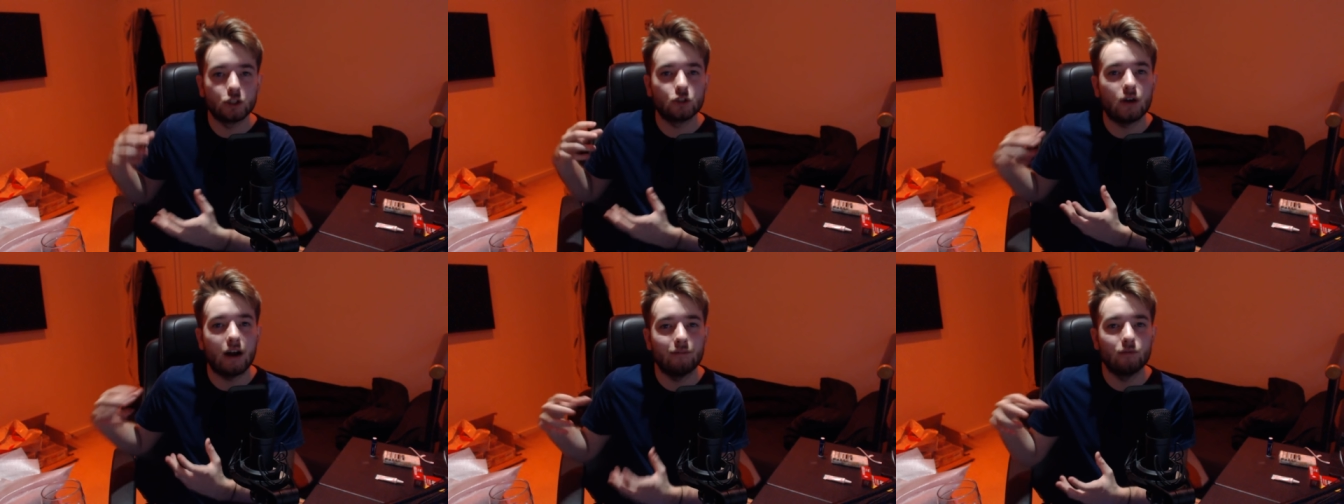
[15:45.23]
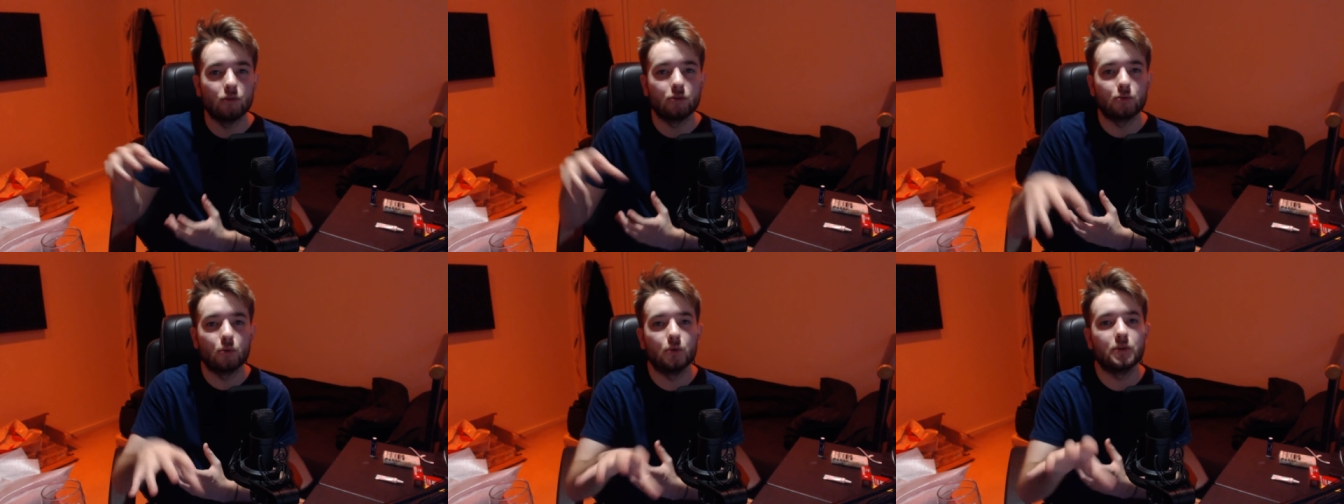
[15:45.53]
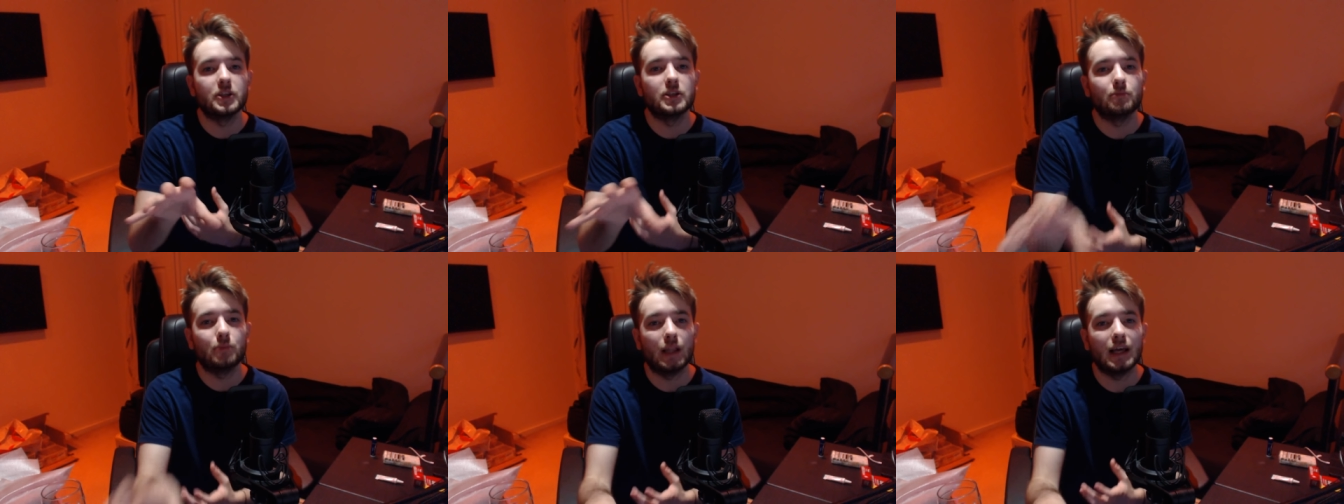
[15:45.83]
and travel through
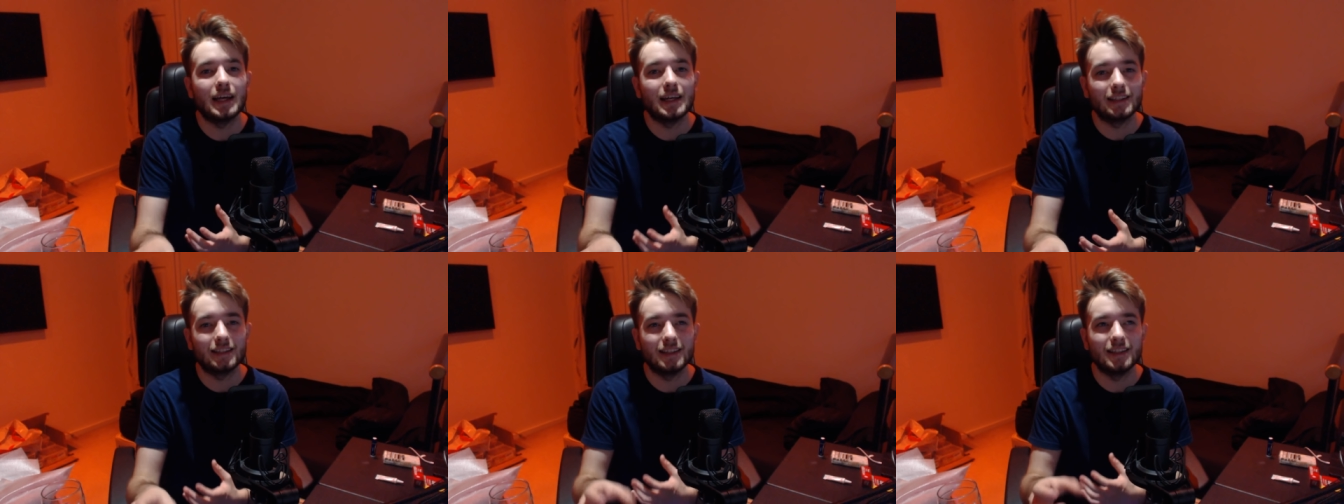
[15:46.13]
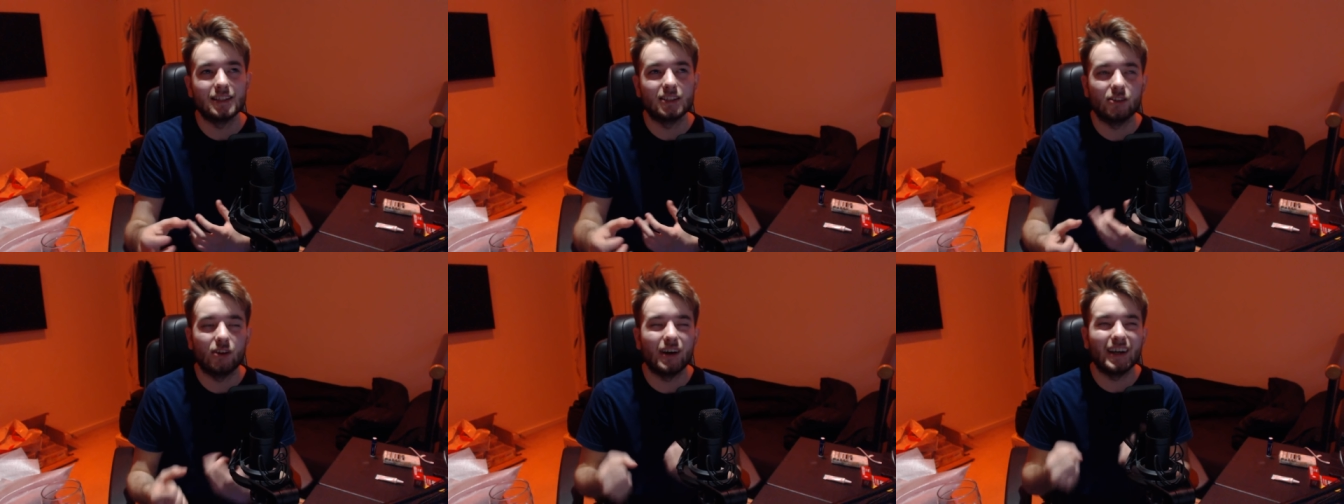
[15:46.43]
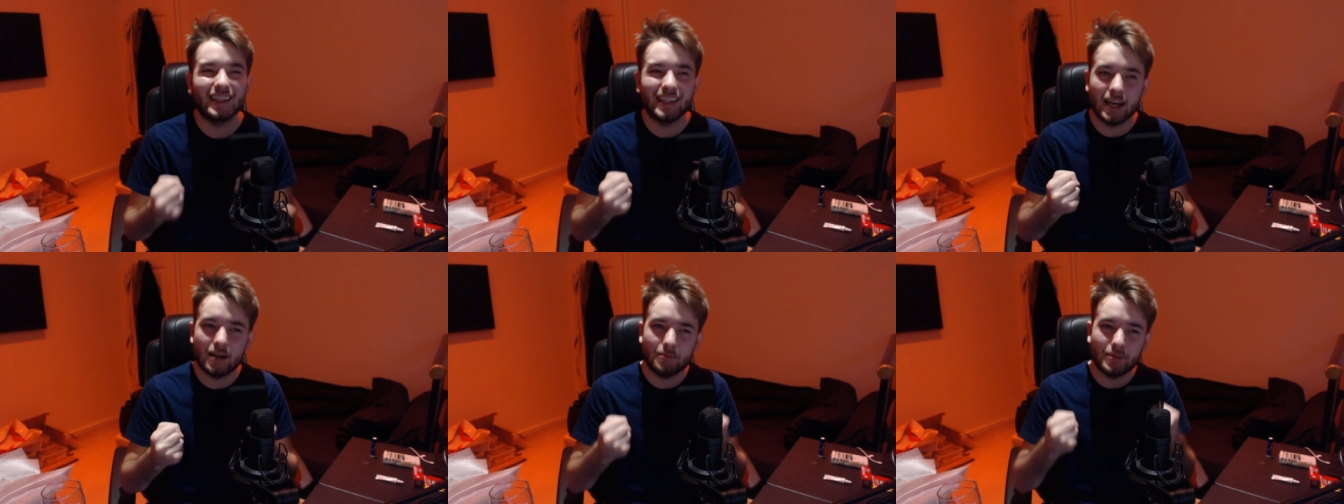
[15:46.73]
all these places
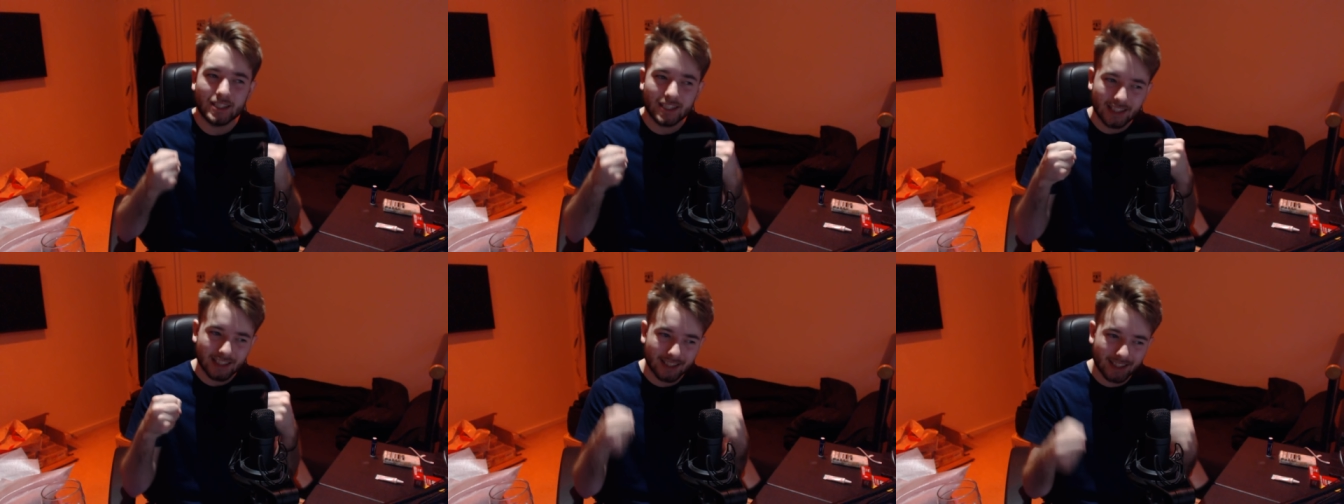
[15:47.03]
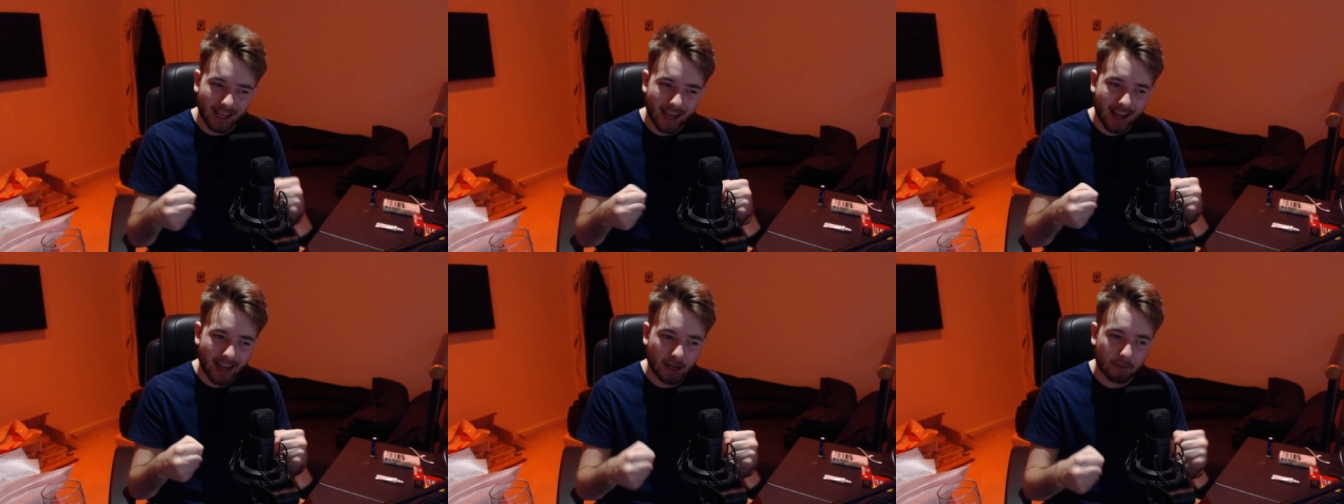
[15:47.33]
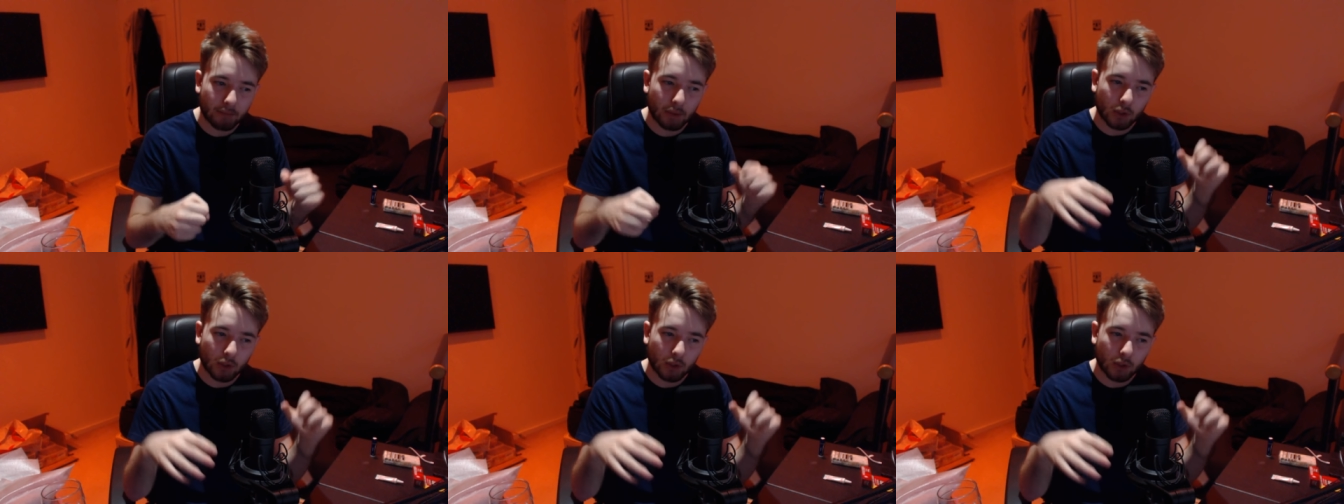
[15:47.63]
like that'd be sick